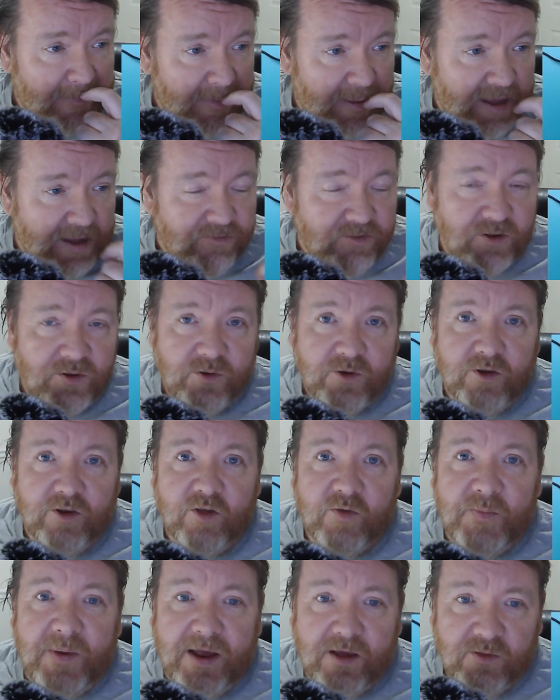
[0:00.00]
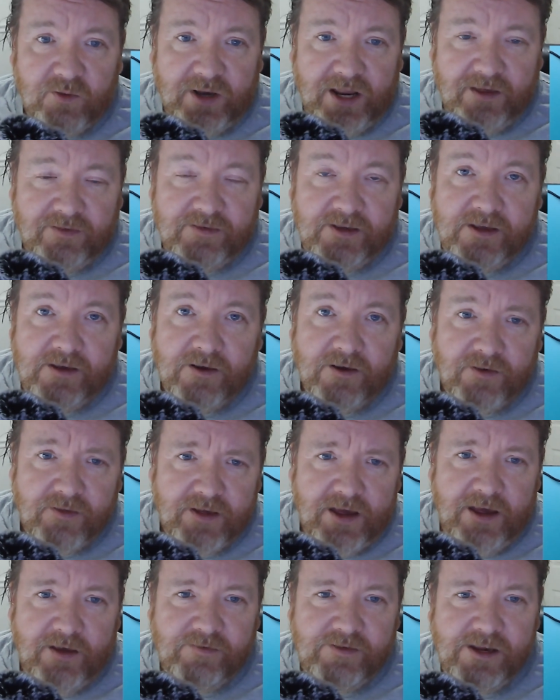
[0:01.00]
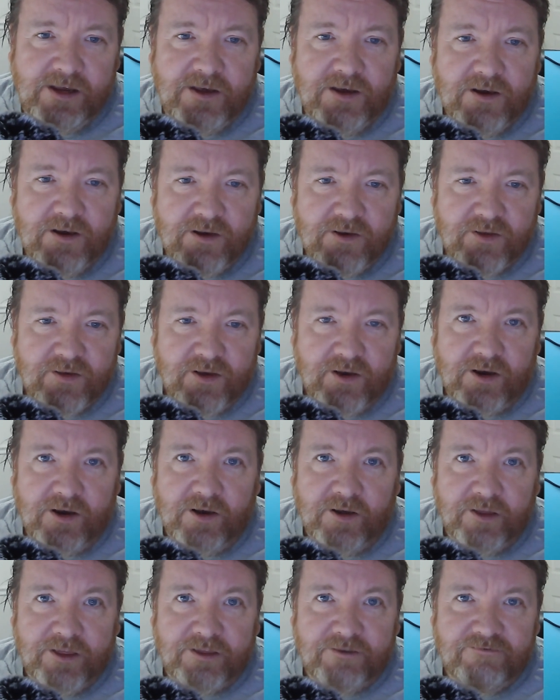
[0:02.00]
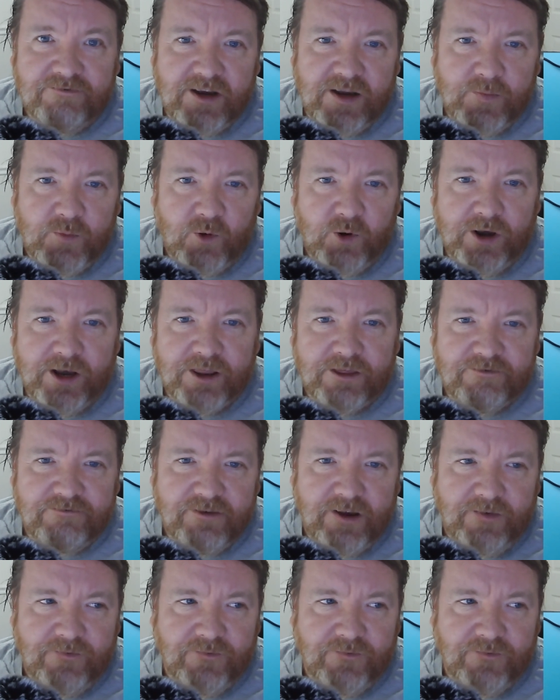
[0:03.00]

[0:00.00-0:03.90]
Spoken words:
If you look at the specs on SD cards are 3.3